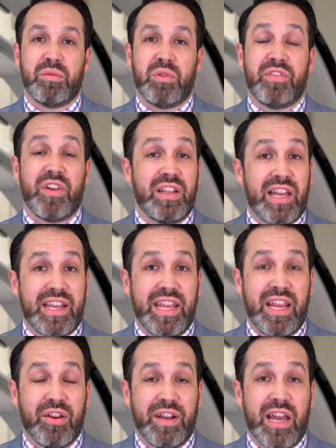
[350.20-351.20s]
We're very lucky
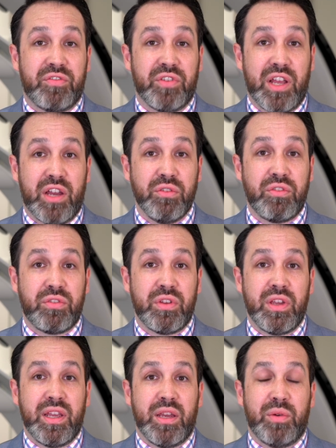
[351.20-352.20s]
here at Alfred Health
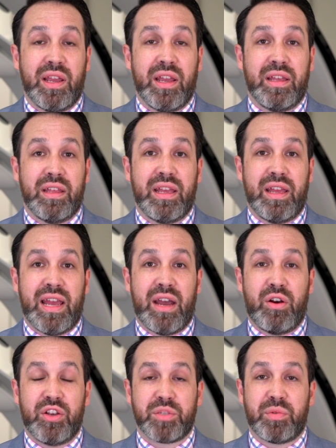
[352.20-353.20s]
where
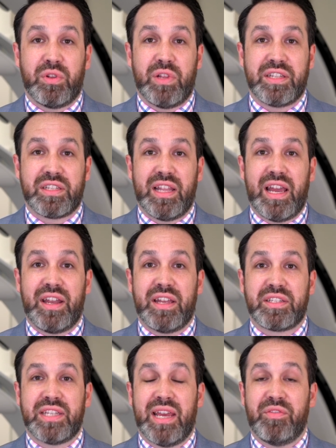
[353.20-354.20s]
our hospital has allowed
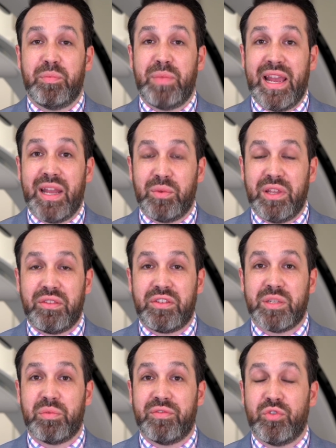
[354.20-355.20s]
us to have the bandwidth
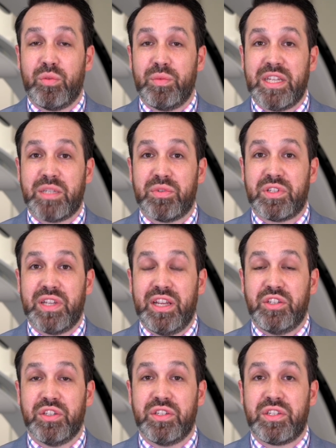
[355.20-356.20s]
to perform these
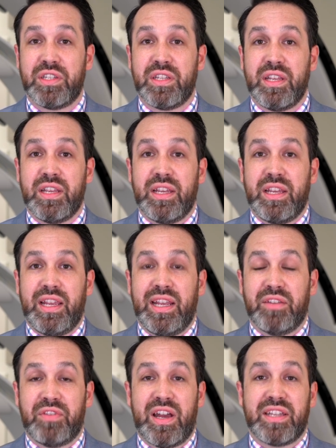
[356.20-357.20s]
procedures
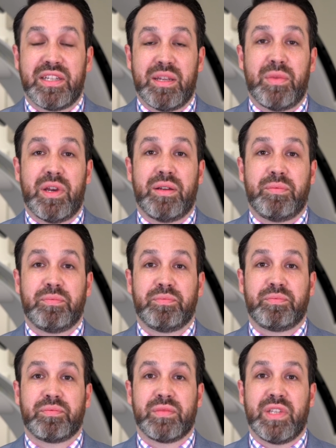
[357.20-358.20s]
in a vast number.
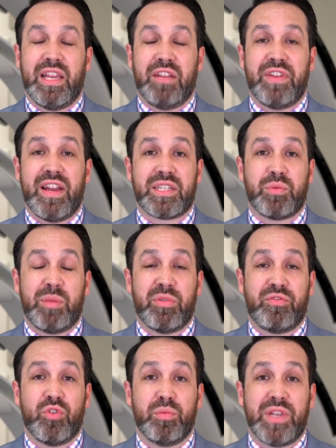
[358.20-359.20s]
In fact, we
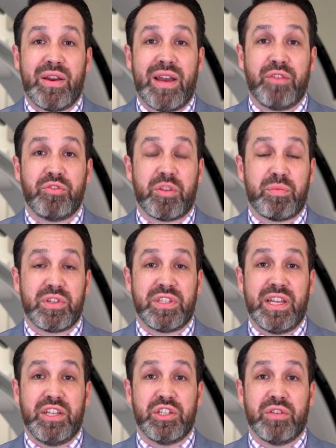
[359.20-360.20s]
performed our 100th
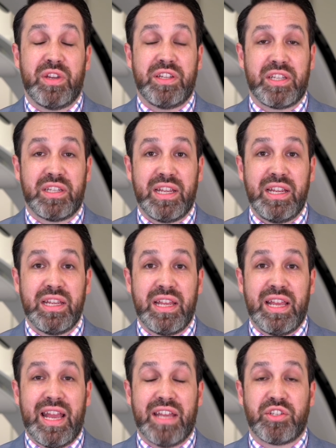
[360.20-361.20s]
procedure recently,
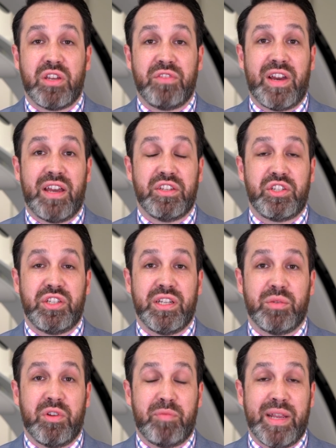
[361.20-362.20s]
and so far this
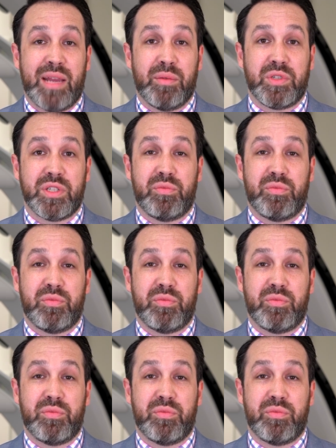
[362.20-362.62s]
year we've been able to